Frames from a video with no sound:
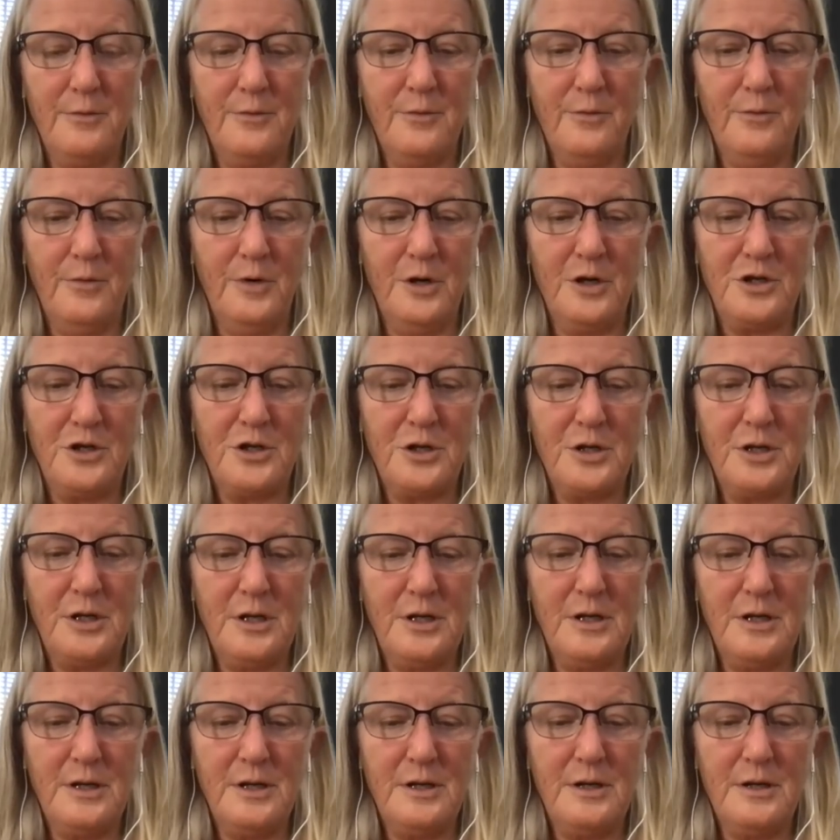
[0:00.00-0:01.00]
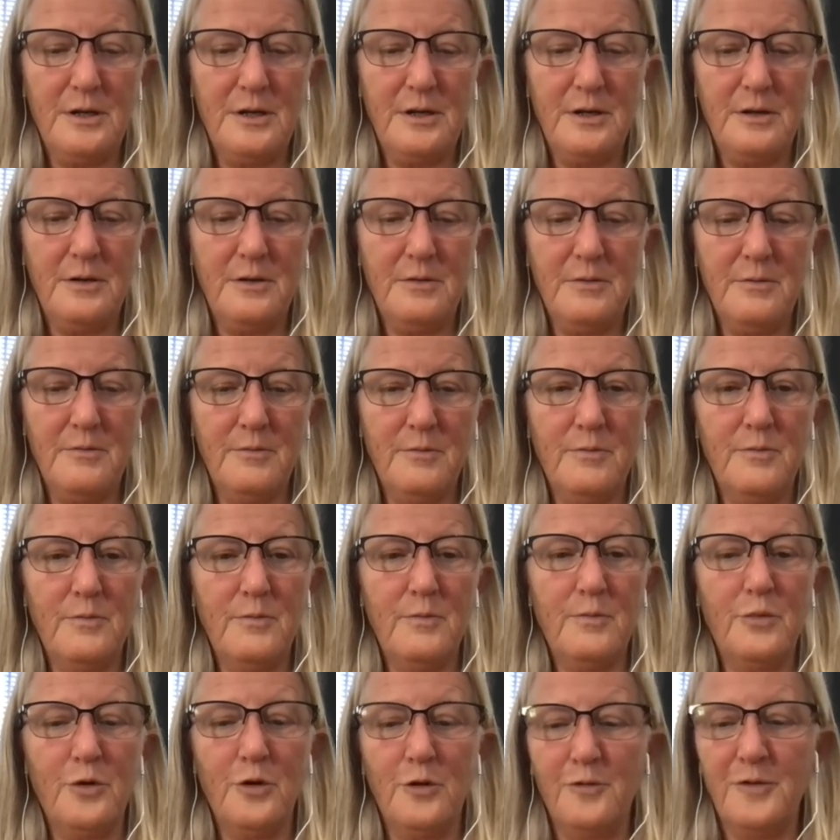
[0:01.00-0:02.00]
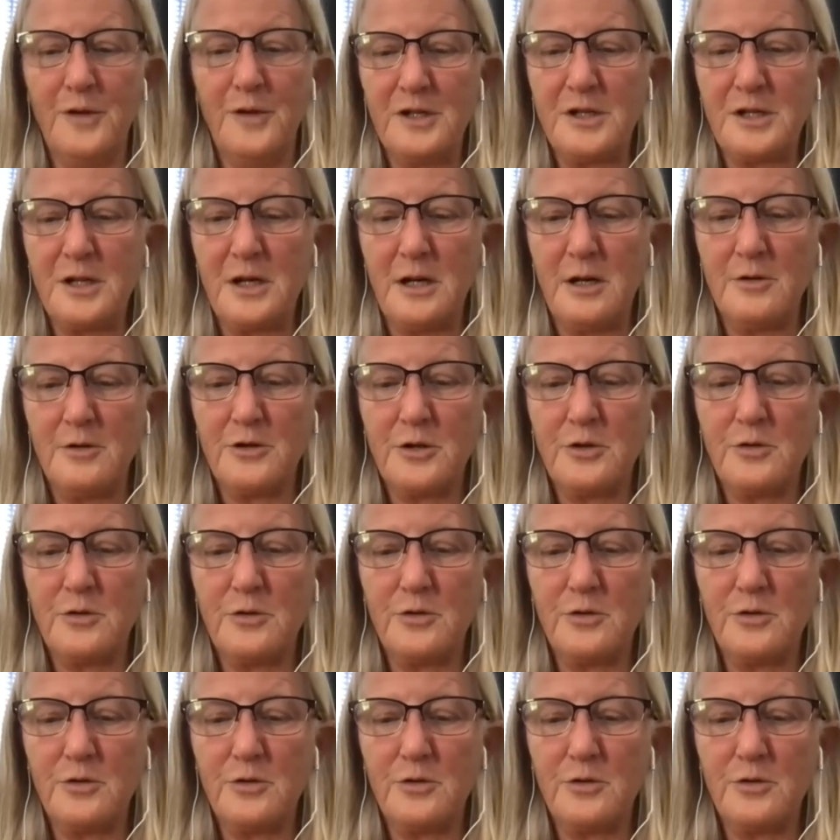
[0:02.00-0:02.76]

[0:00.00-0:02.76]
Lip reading: which prevents, and I'll